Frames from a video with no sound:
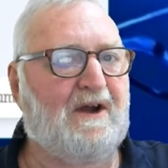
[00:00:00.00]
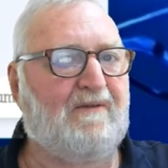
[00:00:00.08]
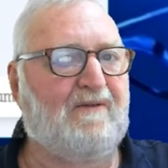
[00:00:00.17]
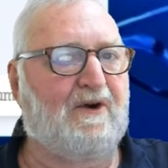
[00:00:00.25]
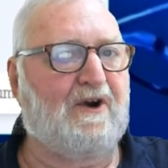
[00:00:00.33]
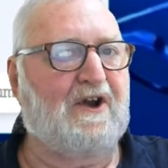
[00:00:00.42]

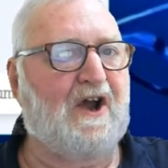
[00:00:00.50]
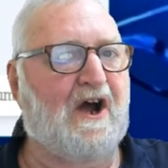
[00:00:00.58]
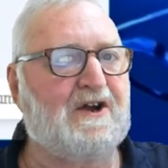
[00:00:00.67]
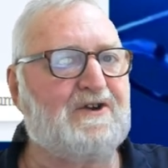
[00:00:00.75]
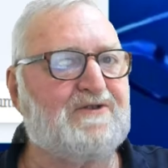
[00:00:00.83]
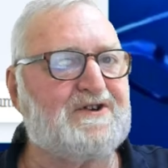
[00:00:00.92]
very
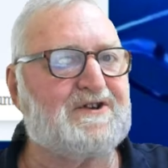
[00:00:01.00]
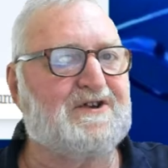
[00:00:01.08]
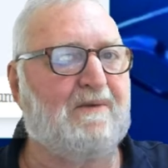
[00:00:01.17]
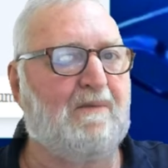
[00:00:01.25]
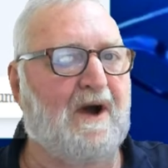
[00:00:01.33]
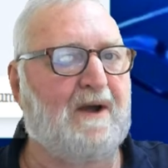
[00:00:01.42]
dangerous.
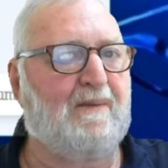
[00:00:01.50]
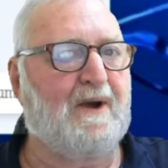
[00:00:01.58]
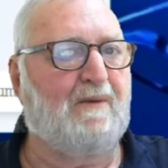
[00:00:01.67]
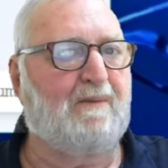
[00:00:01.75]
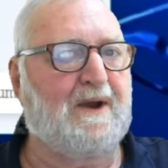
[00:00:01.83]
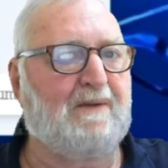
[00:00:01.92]
It may
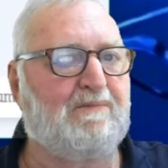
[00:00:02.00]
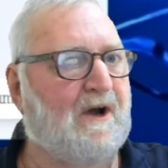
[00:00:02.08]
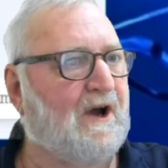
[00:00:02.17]
well be